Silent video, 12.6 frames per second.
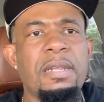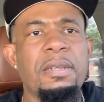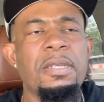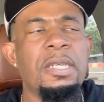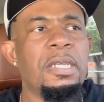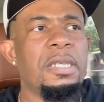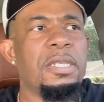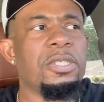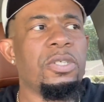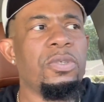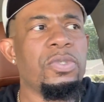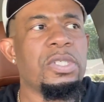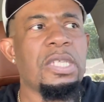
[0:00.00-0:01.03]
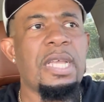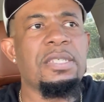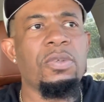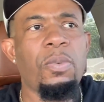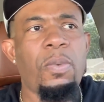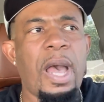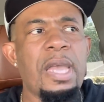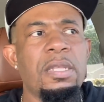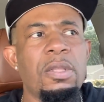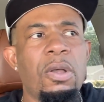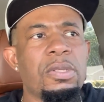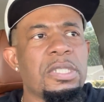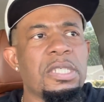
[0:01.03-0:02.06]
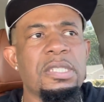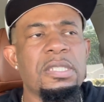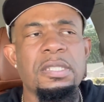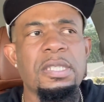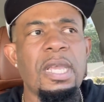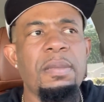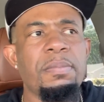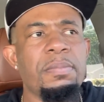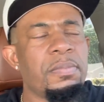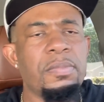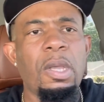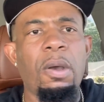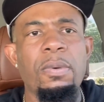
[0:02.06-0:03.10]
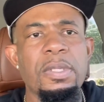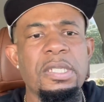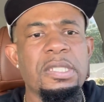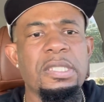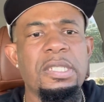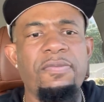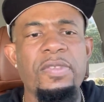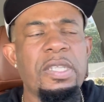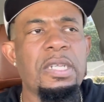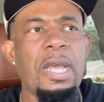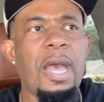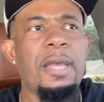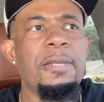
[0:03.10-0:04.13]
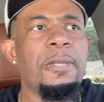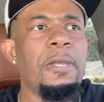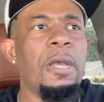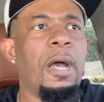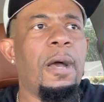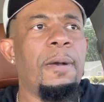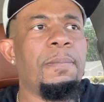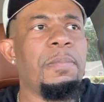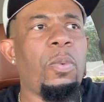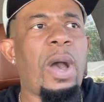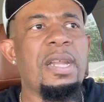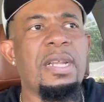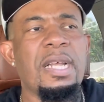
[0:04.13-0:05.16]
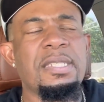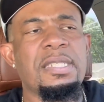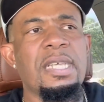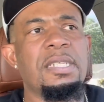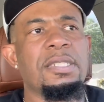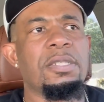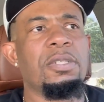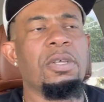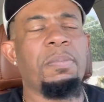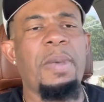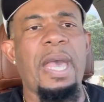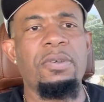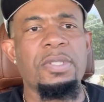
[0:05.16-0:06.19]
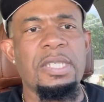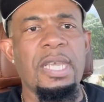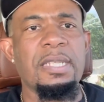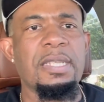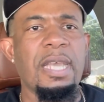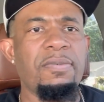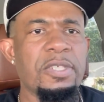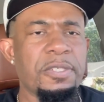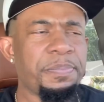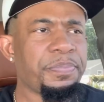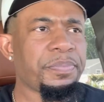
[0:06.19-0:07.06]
of excuses as to why he lost. Is it the same? No, it's definitely not. But why did I say this look bad on Tank Davis?